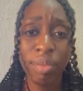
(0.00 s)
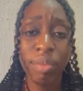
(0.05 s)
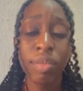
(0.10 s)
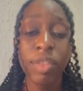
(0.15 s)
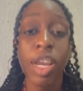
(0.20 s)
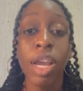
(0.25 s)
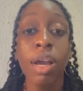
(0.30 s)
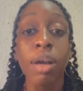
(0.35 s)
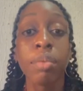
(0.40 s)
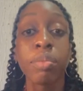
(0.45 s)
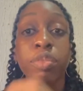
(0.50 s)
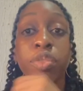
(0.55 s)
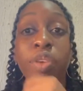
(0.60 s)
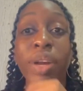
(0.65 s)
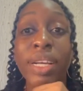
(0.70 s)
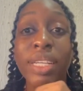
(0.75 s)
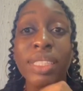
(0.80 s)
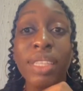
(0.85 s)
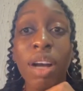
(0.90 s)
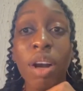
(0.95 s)

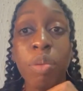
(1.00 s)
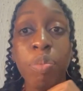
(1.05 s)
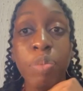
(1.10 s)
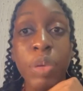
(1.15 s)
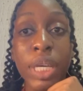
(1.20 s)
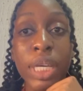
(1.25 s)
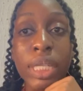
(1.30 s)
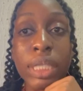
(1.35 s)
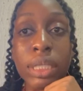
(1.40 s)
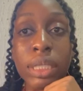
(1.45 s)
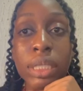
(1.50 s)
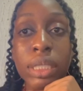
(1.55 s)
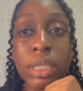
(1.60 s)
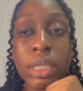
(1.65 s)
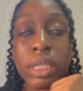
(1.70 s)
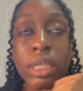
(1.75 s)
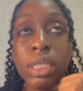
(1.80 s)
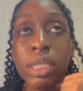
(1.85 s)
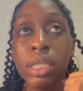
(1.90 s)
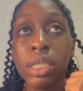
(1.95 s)
rectal pain,
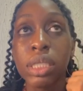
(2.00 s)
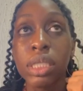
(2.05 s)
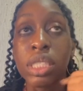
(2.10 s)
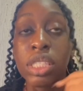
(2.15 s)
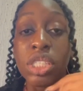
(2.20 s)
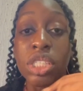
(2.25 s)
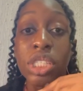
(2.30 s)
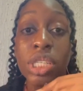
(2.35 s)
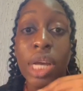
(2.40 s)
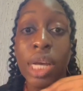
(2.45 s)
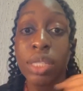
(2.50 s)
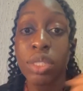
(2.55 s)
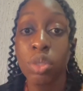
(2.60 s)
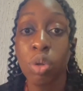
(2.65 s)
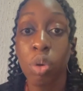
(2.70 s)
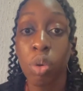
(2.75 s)
discharge, or